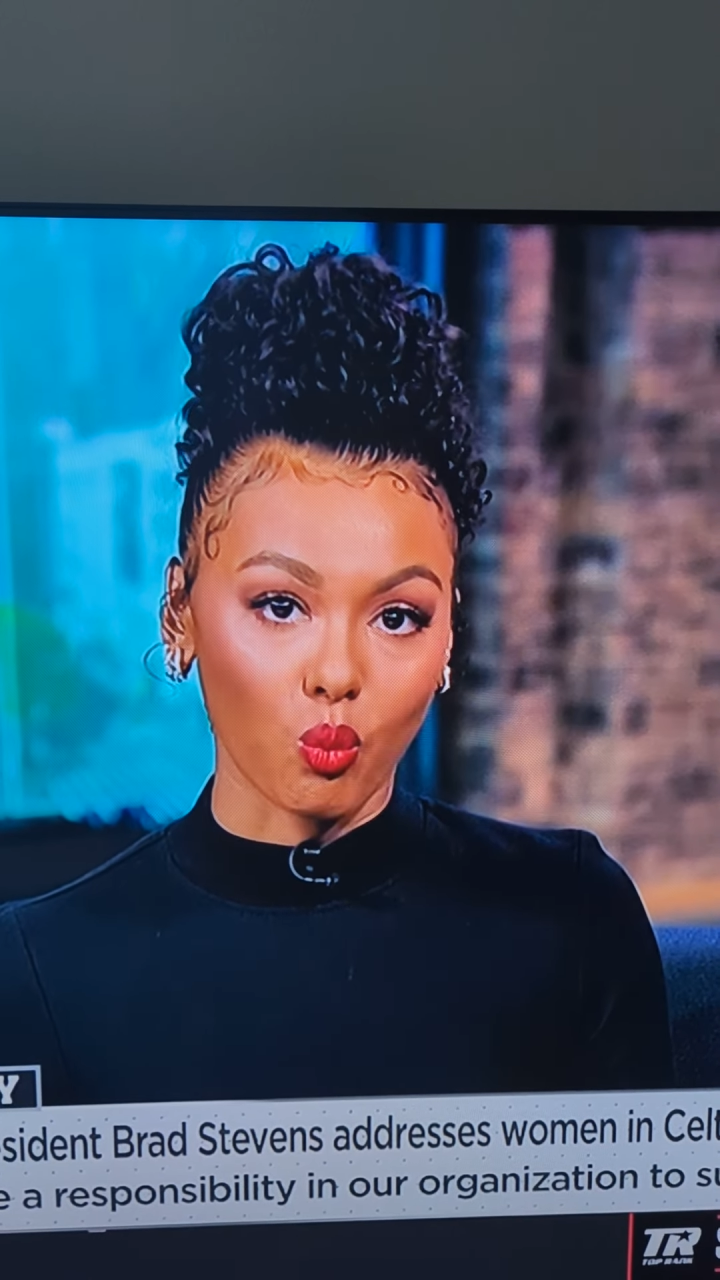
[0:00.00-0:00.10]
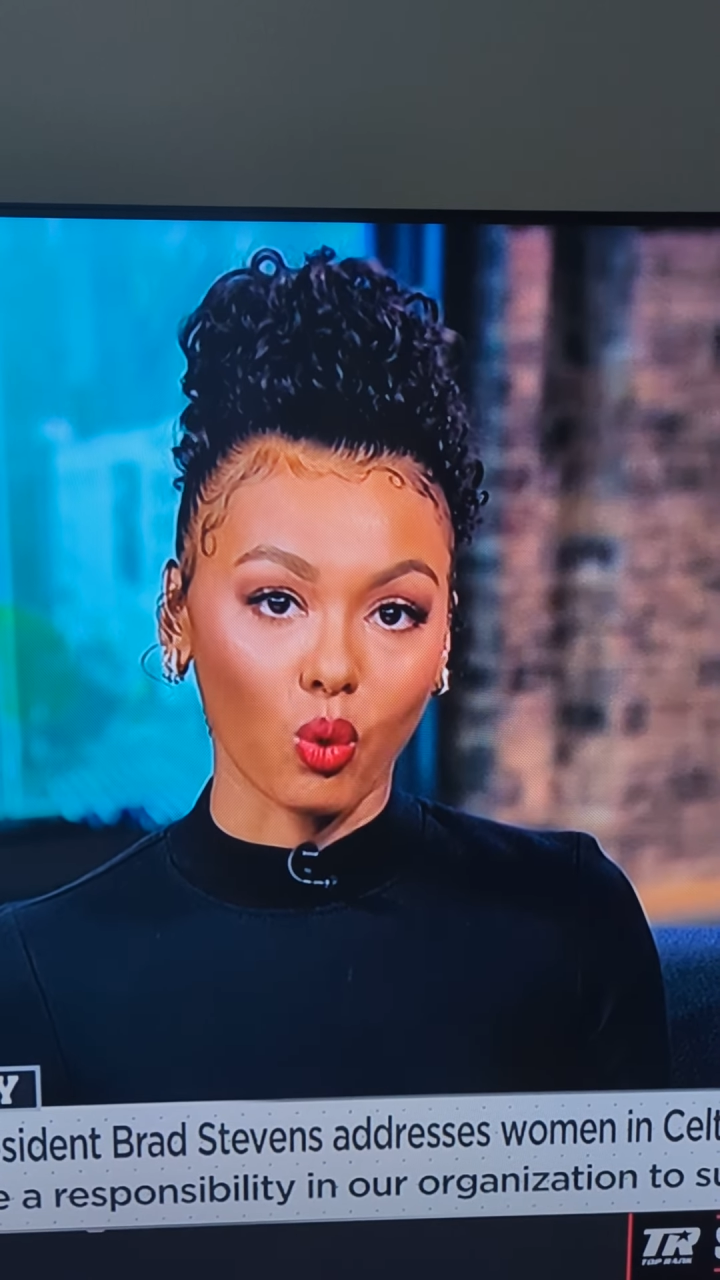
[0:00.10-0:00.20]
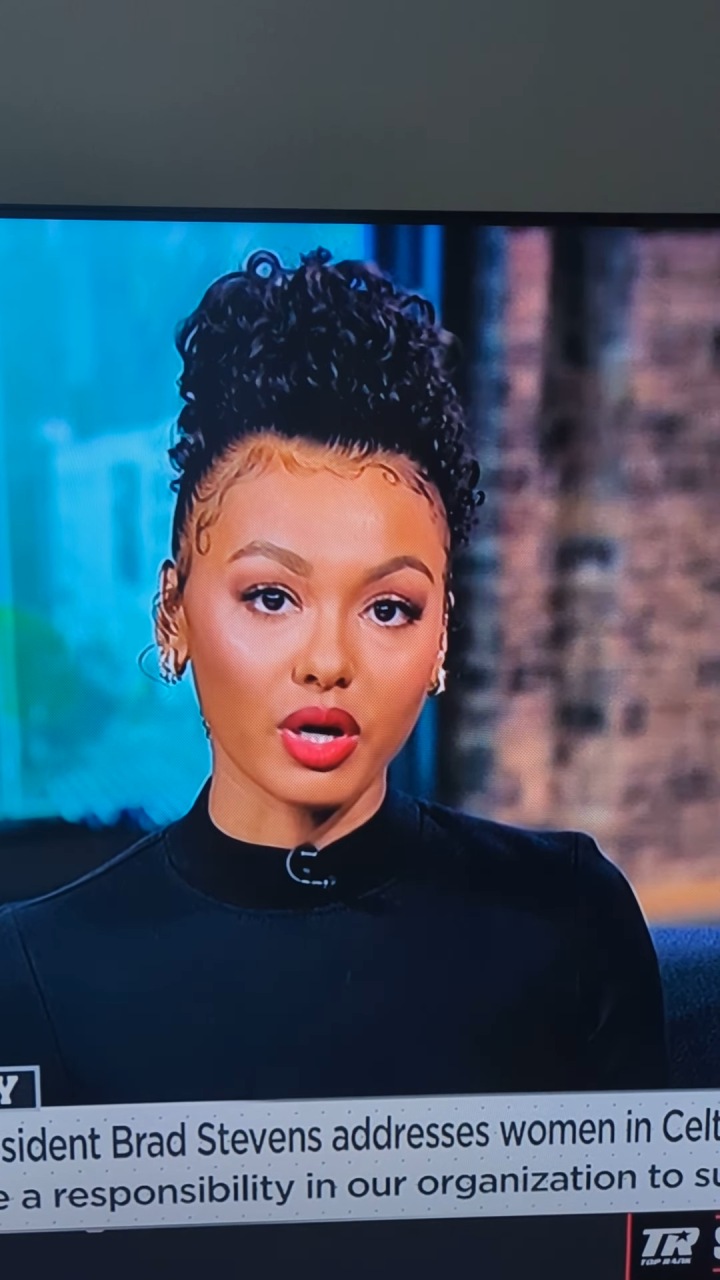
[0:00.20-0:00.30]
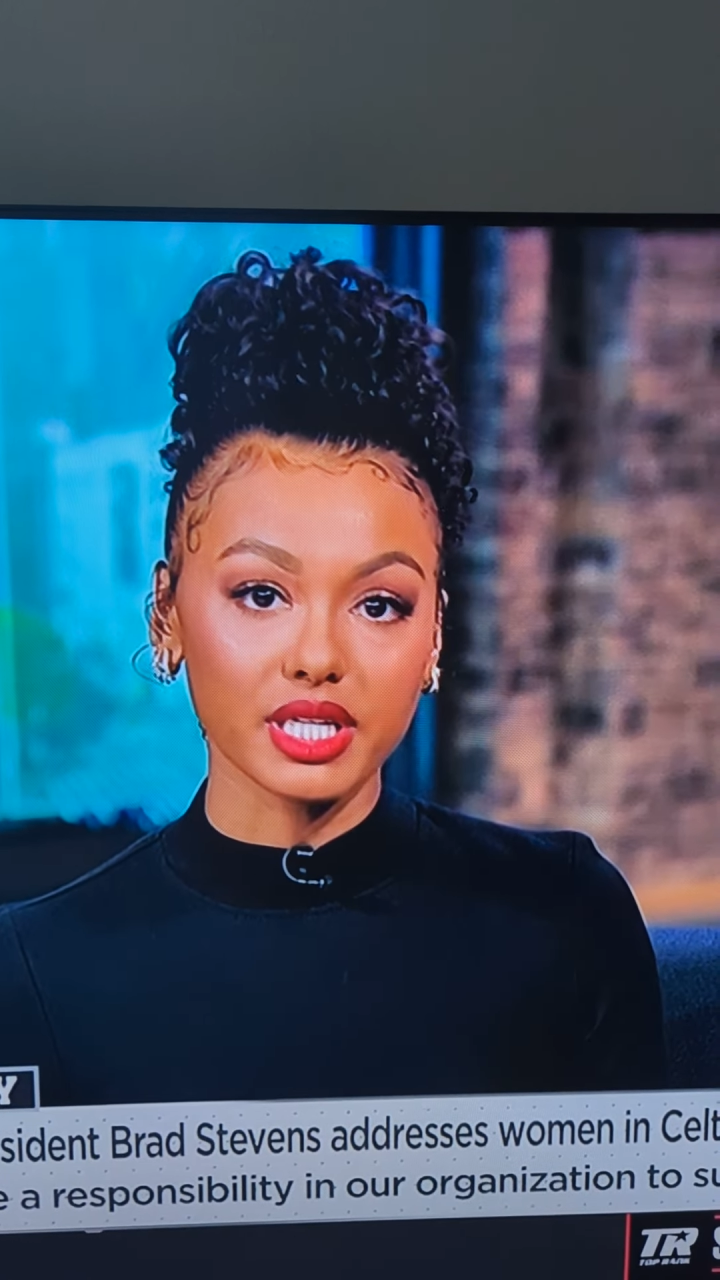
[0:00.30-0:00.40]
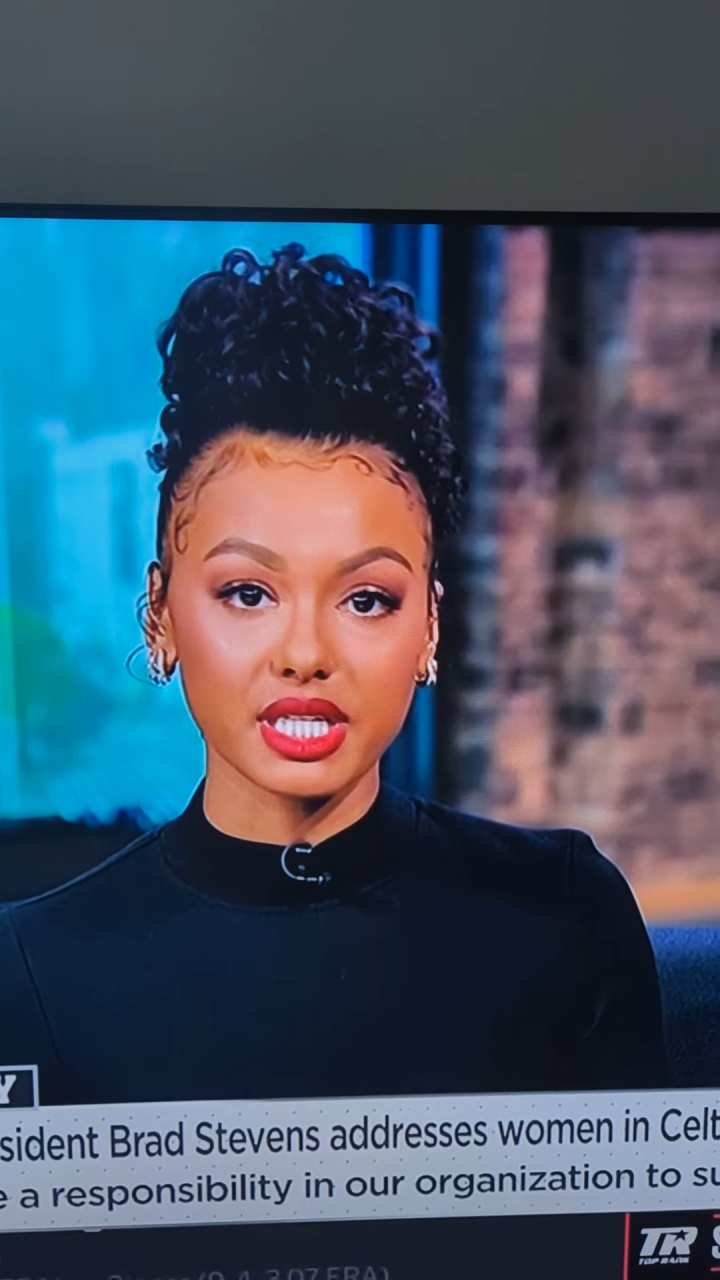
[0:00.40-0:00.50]

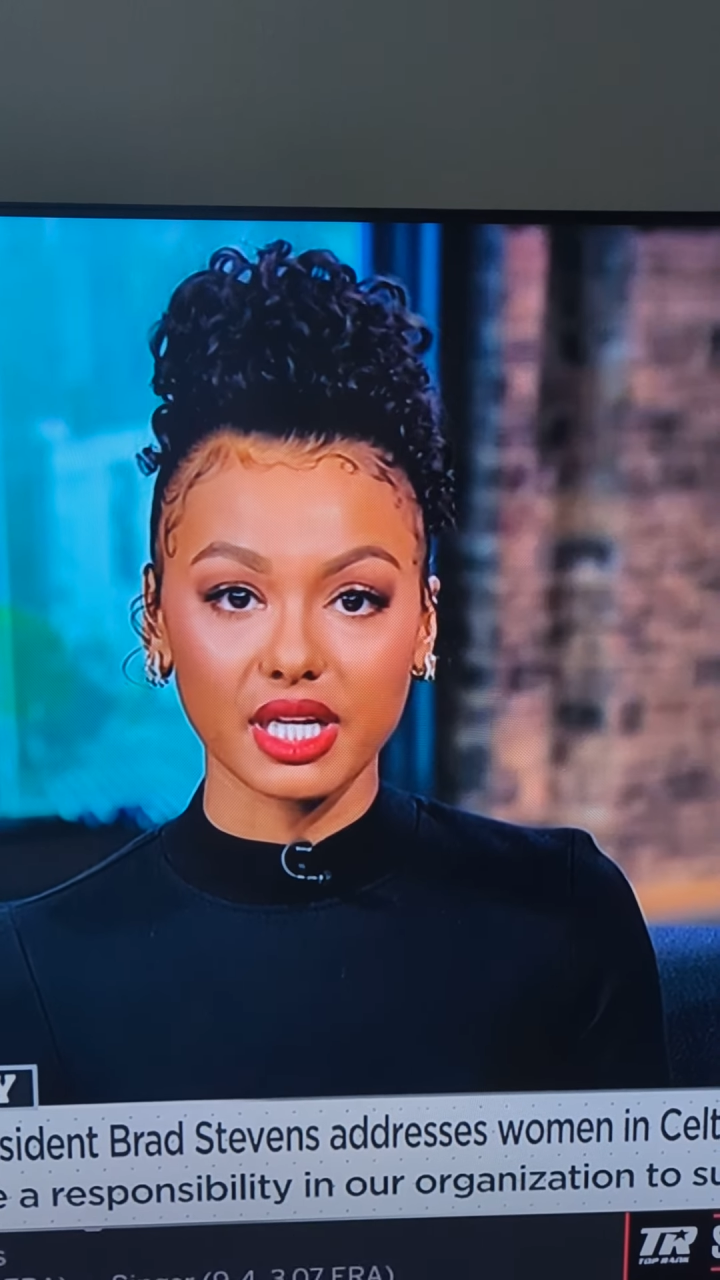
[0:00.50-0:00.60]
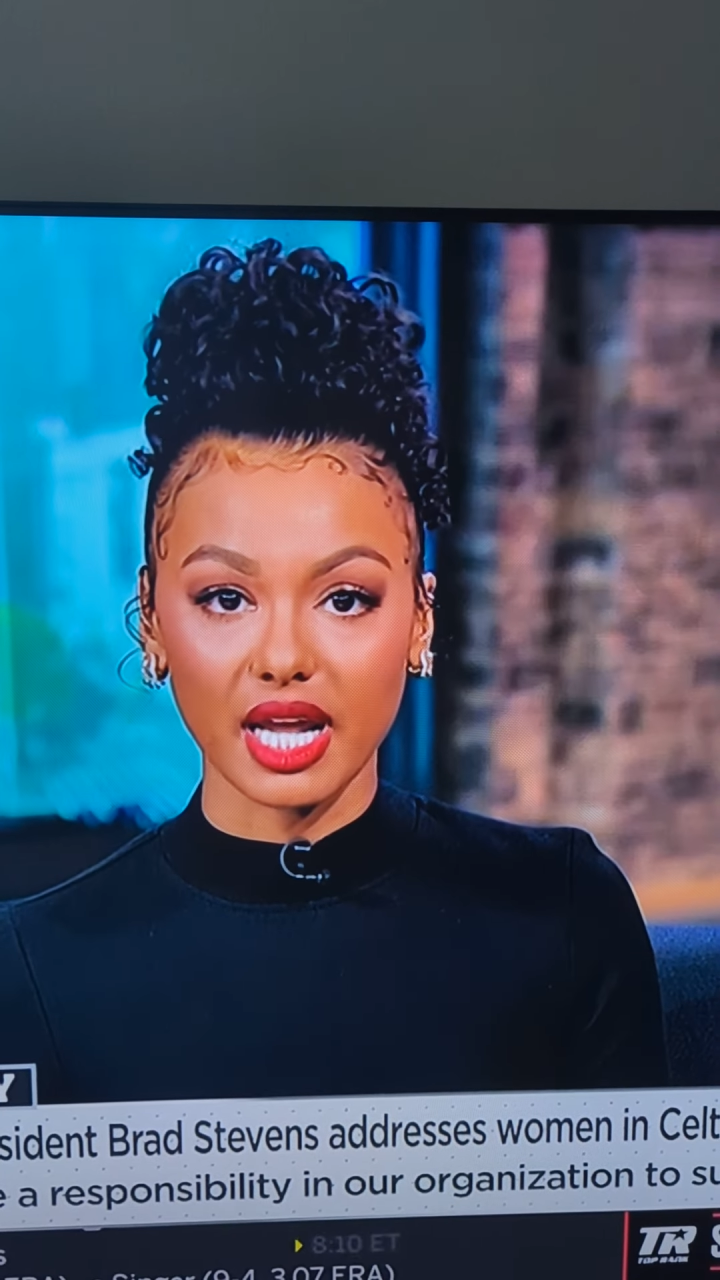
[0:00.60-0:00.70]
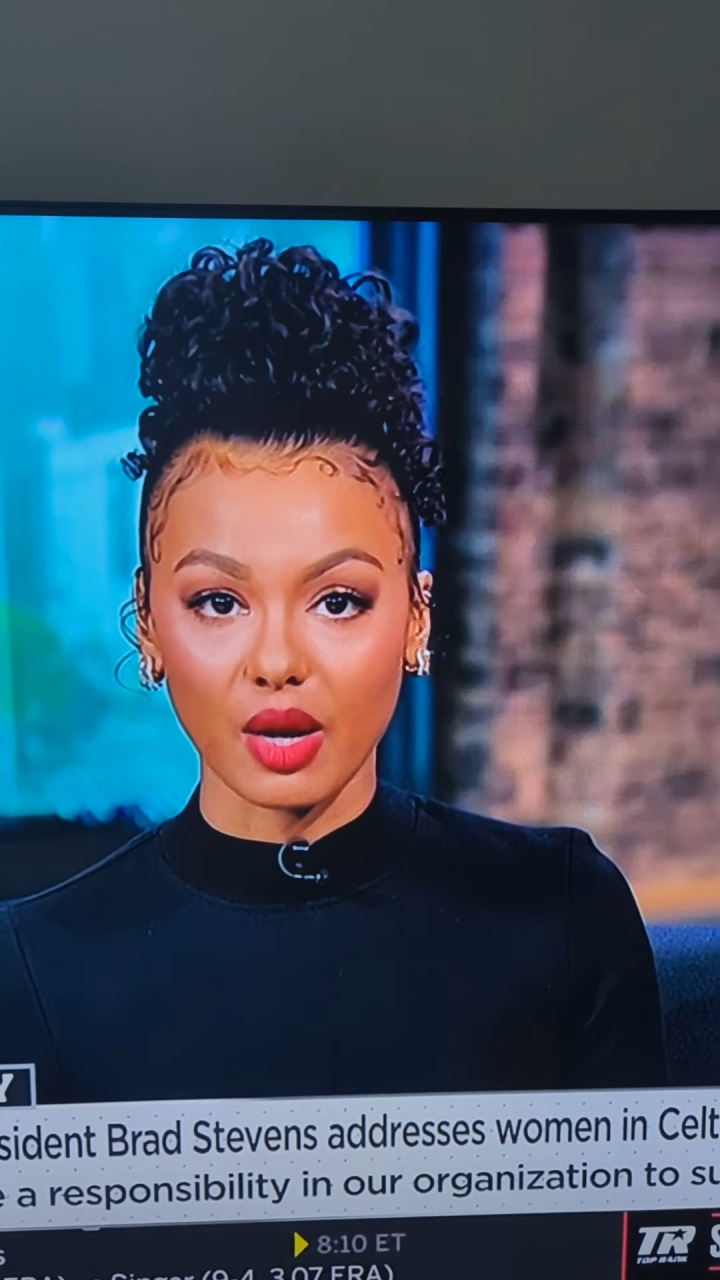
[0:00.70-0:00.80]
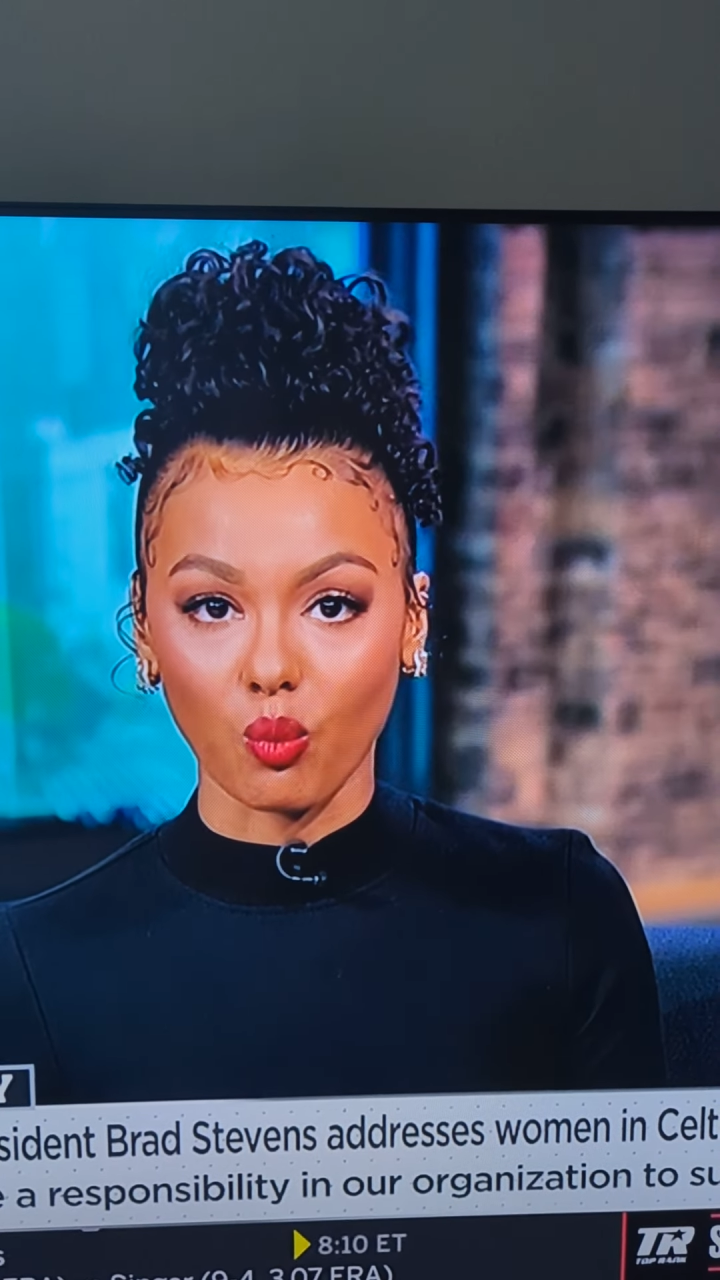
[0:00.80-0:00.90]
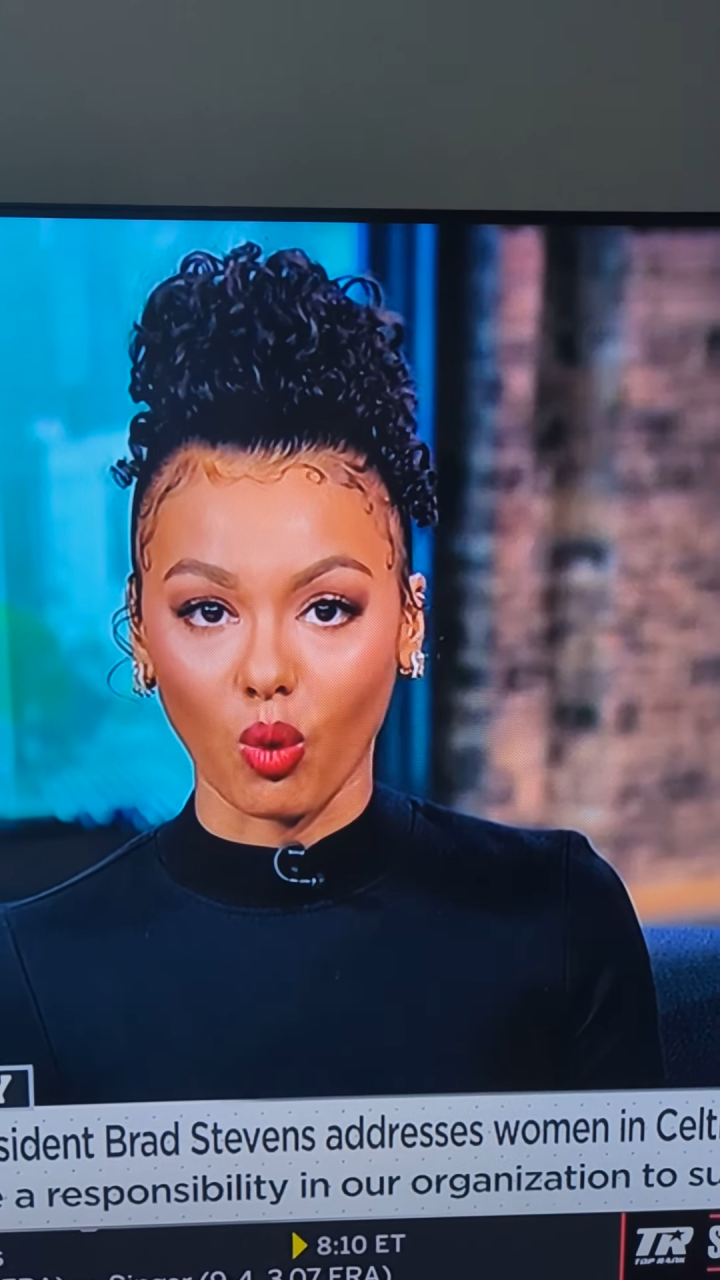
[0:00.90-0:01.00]
warranted a